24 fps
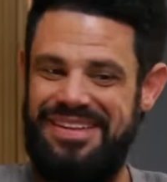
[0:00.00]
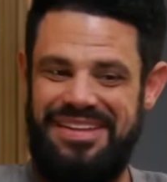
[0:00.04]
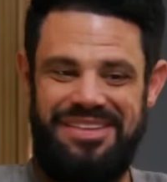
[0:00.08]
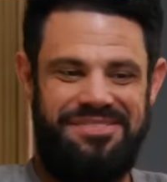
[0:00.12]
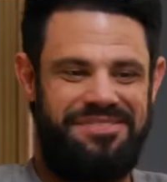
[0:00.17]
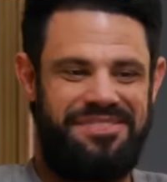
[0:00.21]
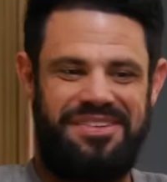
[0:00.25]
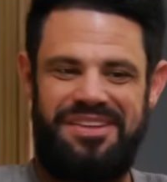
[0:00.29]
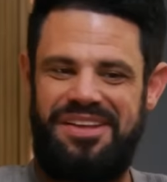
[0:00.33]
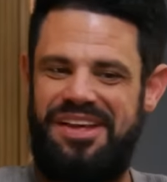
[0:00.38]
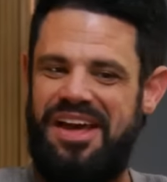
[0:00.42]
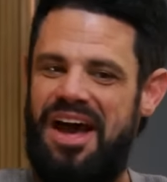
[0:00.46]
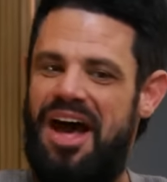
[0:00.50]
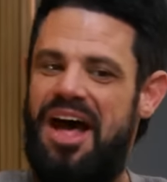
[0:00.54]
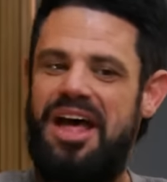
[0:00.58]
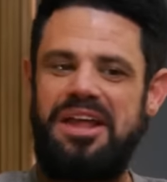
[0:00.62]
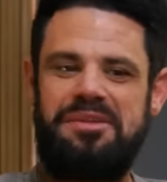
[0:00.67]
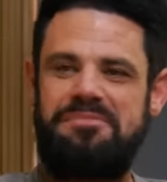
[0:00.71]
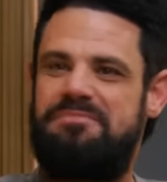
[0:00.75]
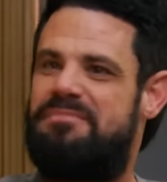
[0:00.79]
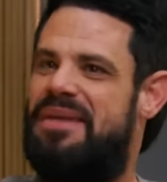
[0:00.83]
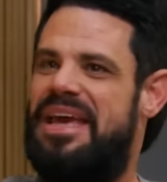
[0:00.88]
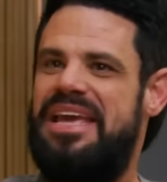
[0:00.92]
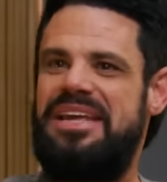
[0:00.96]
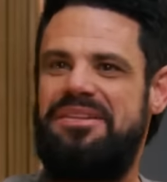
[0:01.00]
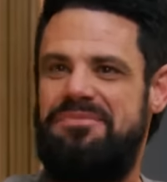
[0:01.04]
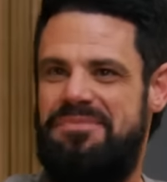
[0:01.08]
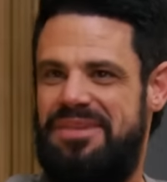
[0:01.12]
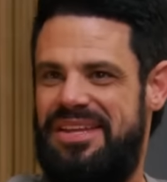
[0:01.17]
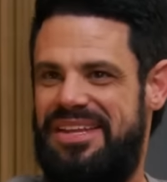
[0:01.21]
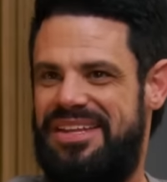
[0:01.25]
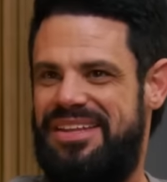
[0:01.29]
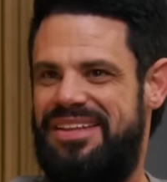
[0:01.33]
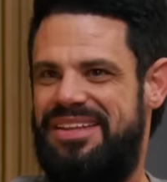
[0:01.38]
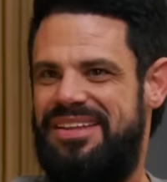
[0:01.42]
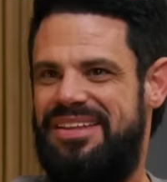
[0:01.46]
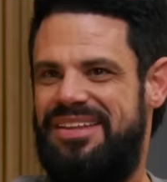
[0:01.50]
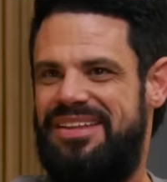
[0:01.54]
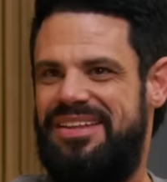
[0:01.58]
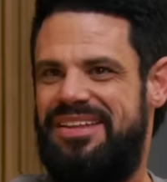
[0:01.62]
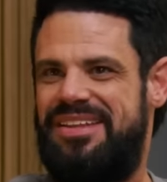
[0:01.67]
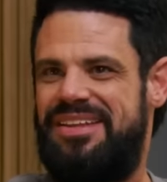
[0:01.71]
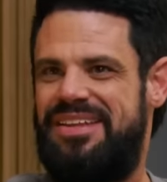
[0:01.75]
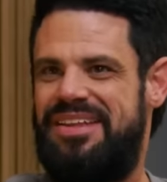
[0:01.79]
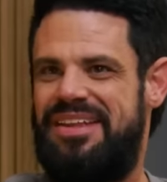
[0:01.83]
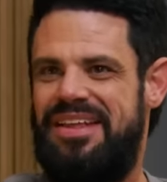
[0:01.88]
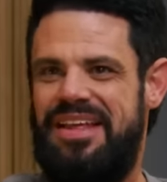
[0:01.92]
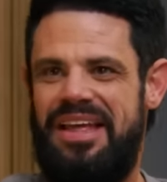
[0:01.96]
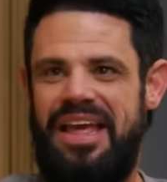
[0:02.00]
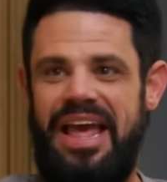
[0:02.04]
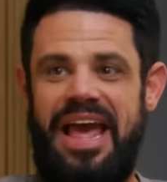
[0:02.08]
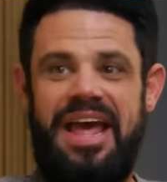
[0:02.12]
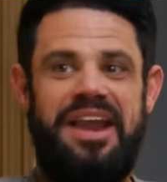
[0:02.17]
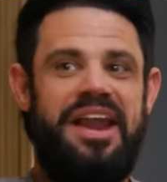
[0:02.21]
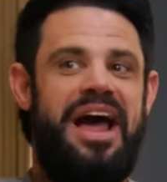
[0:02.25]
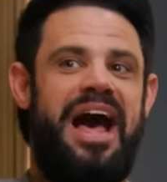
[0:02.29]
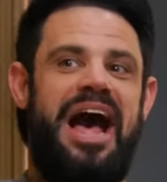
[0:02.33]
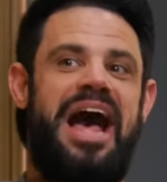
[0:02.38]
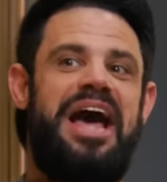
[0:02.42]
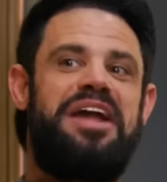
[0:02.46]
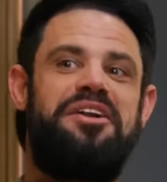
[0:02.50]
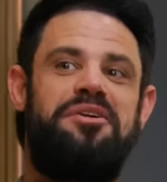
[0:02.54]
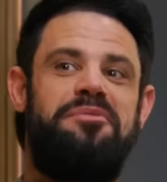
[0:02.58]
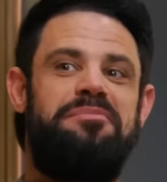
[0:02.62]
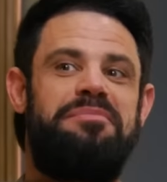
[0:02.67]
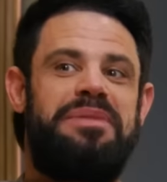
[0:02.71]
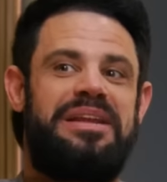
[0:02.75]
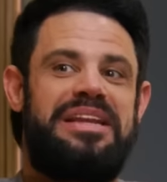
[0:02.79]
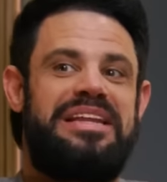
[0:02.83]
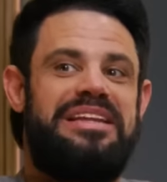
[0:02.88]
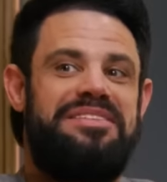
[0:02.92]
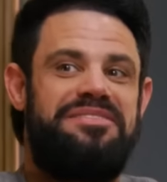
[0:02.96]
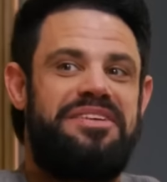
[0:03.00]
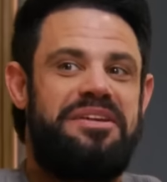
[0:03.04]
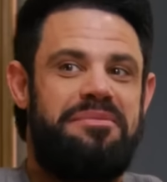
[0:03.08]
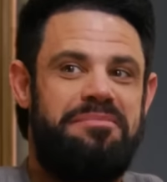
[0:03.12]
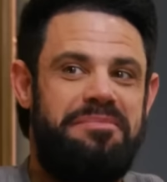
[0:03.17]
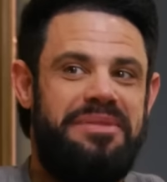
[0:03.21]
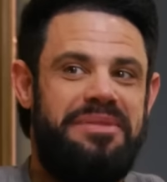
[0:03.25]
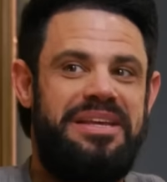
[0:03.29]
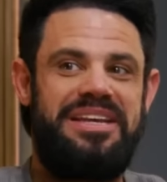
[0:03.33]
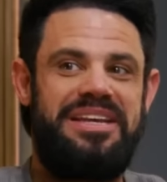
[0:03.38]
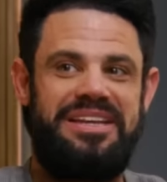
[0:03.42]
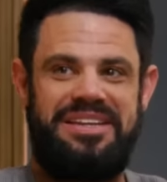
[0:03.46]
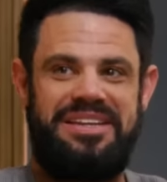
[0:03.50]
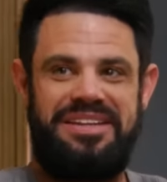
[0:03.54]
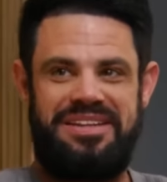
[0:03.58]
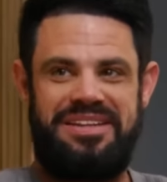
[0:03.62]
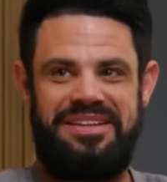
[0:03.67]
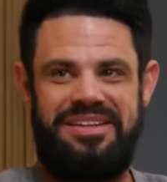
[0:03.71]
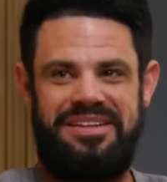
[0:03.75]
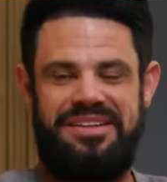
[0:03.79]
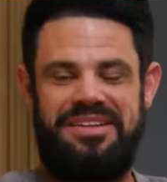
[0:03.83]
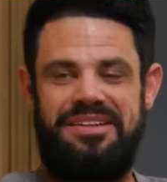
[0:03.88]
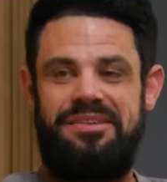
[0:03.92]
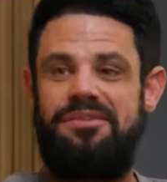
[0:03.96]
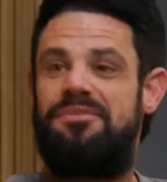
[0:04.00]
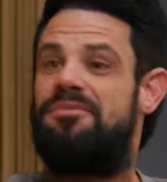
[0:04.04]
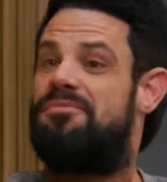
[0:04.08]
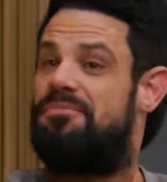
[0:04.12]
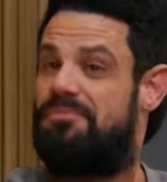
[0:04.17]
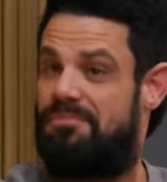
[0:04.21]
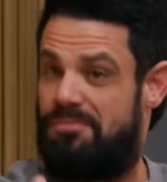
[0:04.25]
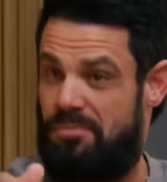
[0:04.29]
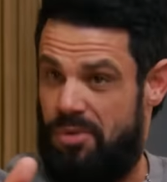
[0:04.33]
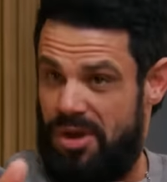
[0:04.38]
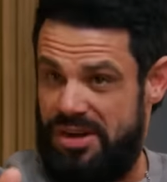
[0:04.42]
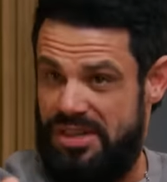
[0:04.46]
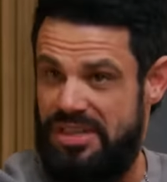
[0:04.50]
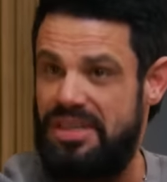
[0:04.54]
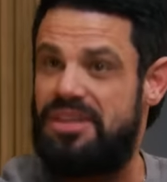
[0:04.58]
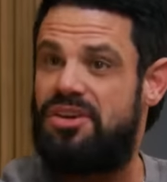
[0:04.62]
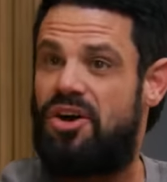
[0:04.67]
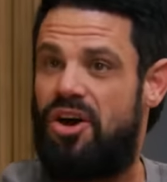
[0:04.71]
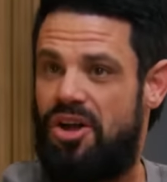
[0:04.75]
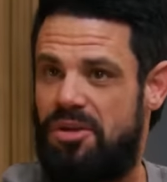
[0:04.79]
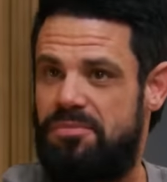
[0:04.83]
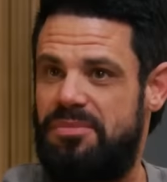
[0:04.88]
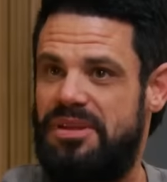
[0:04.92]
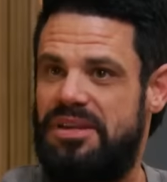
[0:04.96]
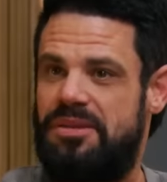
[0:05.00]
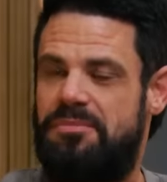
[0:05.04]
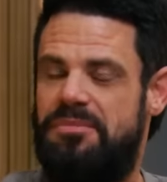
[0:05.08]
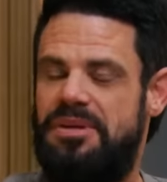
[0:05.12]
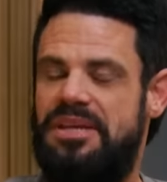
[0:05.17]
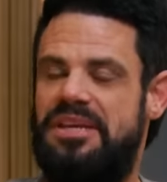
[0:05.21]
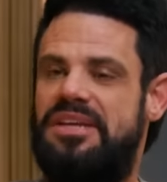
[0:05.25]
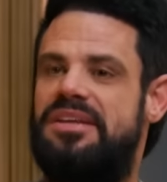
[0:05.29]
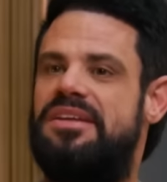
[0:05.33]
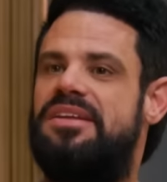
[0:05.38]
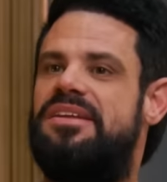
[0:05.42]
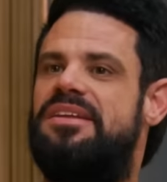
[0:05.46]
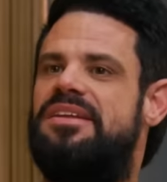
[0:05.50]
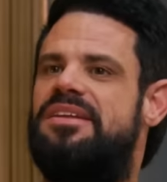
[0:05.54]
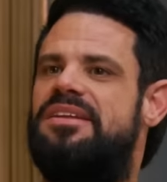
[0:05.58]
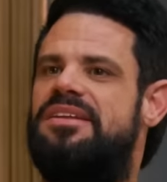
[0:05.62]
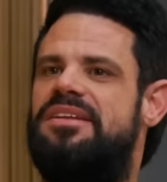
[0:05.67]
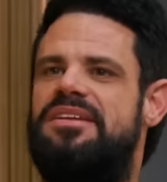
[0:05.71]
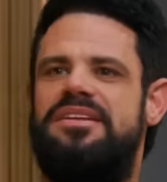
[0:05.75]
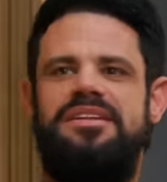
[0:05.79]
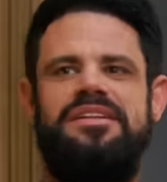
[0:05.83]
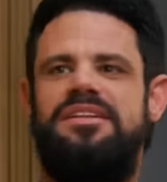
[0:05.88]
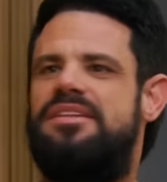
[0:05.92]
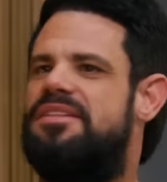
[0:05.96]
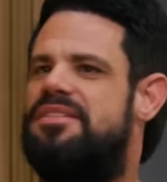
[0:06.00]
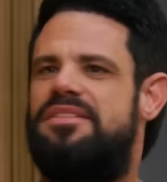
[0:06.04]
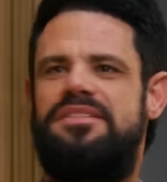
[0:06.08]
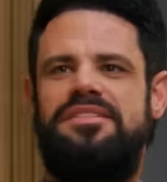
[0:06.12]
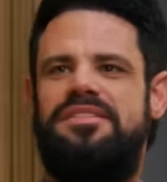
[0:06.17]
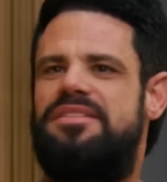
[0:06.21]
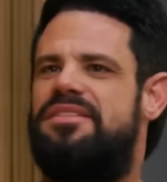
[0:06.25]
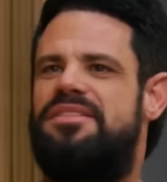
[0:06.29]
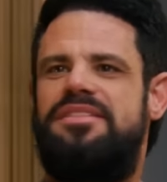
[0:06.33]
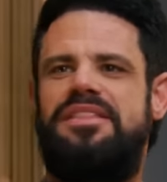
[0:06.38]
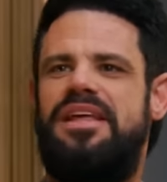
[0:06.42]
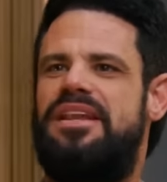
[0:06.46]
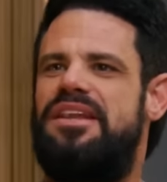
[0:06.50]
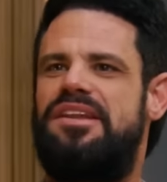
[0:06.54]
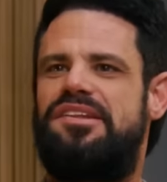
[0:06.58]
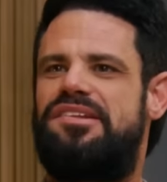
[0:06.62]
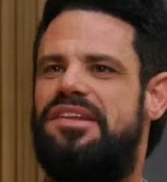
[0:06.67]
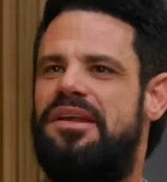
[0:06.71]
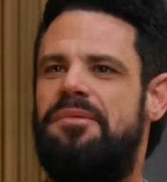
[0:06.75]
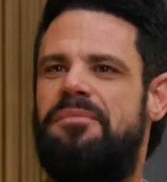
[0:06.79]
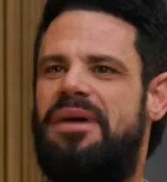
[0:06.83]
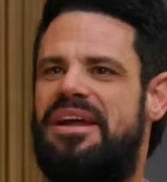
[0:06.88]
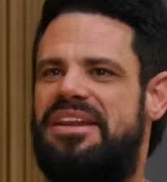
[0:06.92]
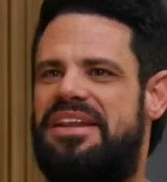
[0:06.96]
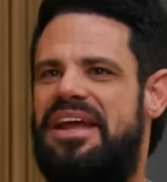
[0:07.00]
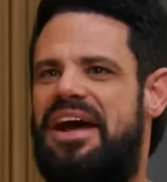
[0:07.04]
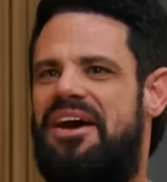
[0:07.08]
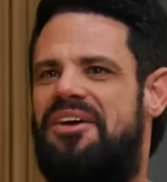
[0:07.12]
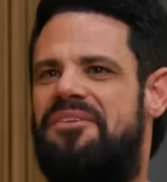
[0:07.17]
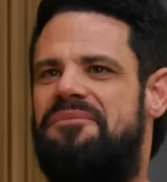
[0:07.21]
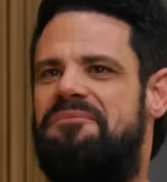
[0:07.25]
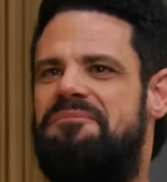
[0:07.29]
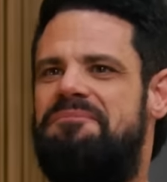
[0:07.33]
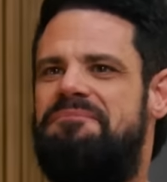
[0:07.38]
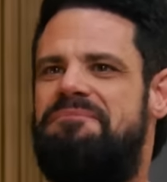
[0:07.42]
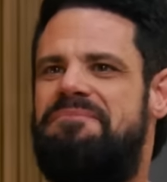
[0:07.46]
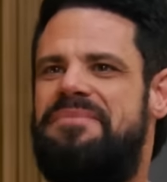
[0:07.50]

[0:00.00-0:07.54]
If God made me, and I don't believe in me, what he called me to be, then it's him I doubt.